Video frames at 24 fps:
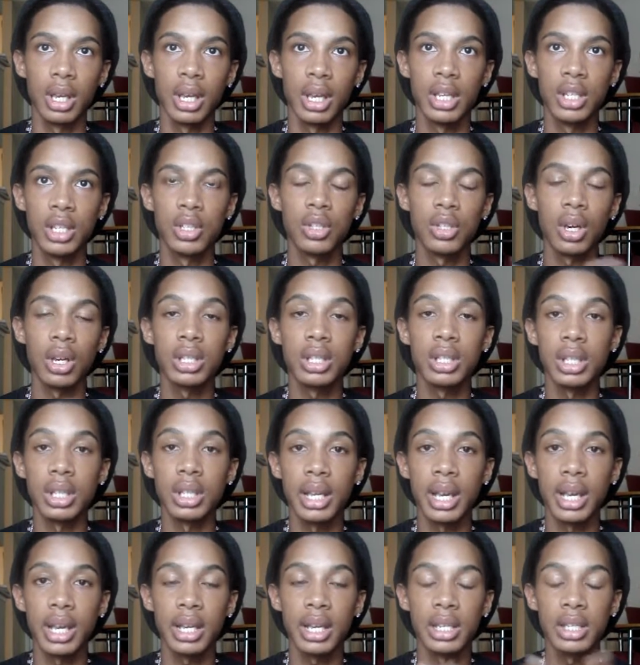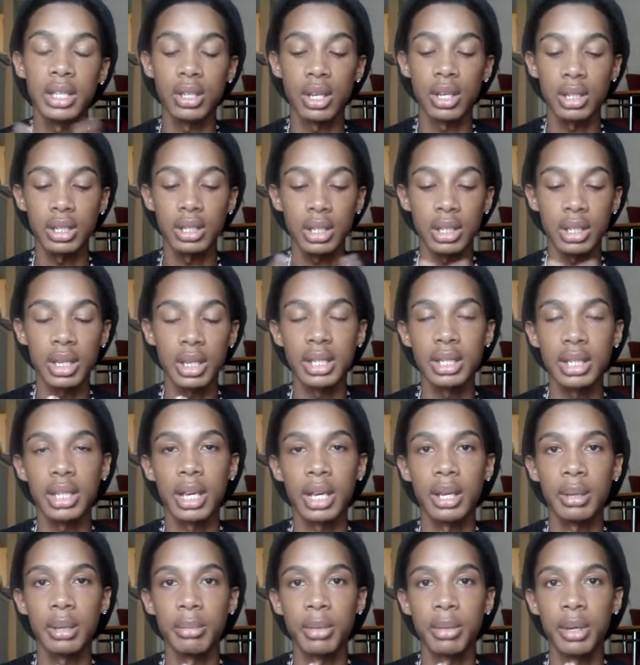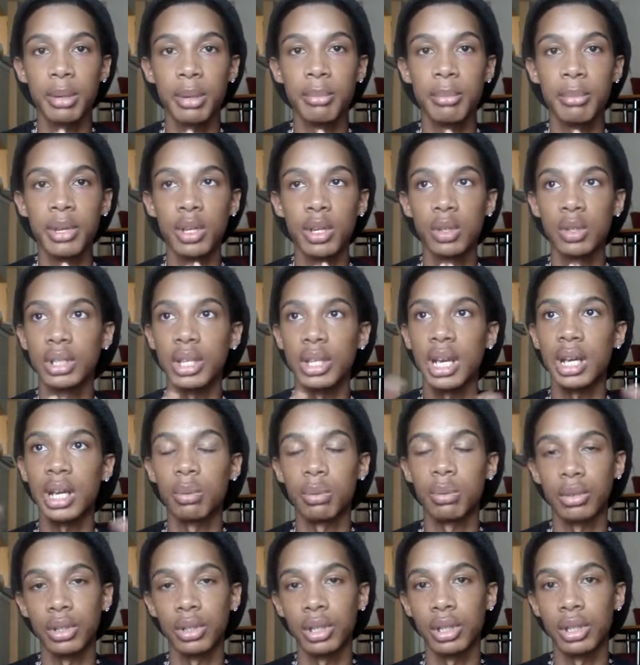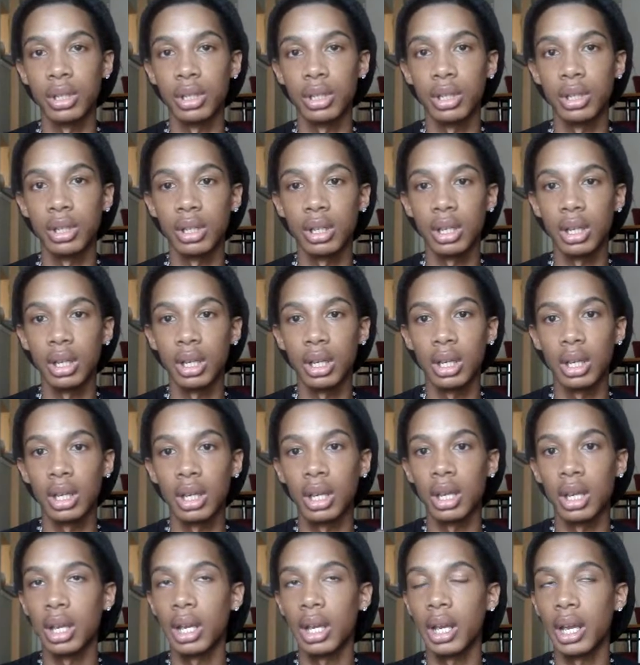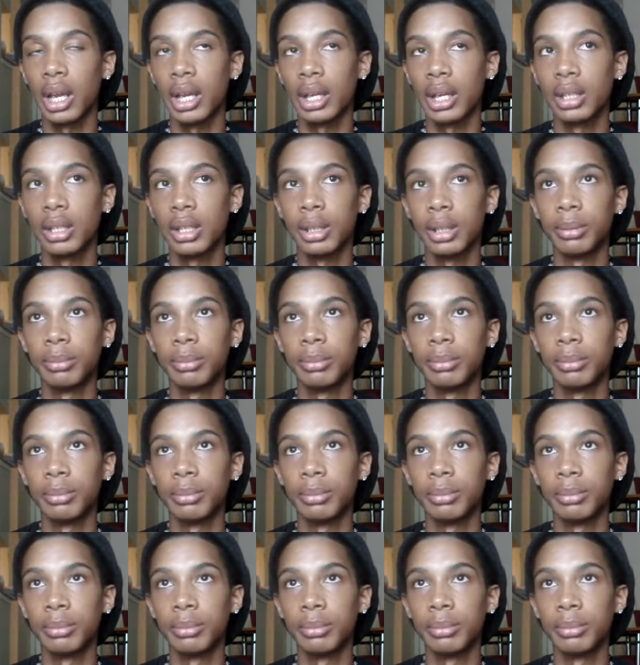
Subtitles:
It starts on the inside, but it builds outward. And